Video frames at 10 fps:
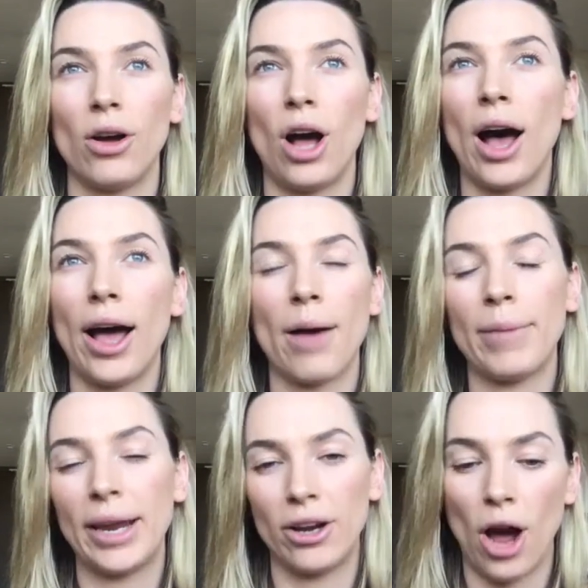I, I
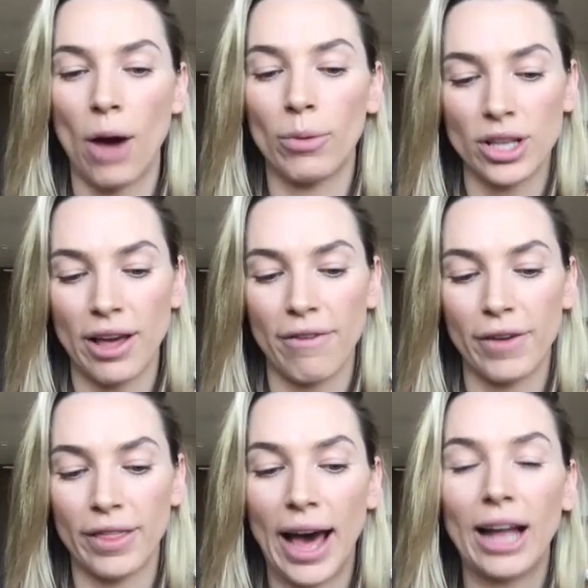mean, I wasn't there for
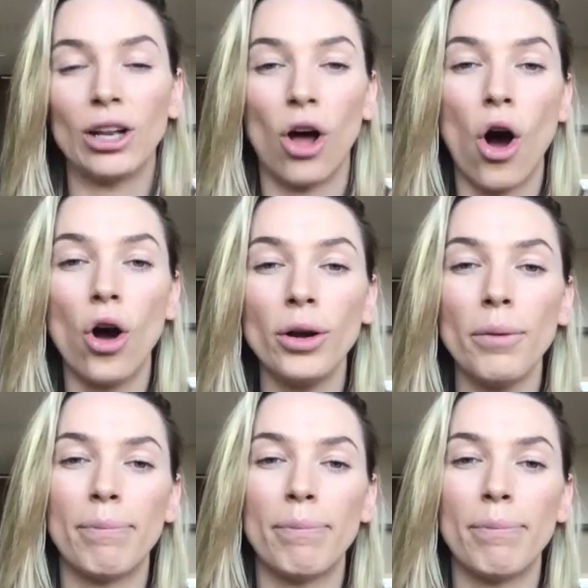that long,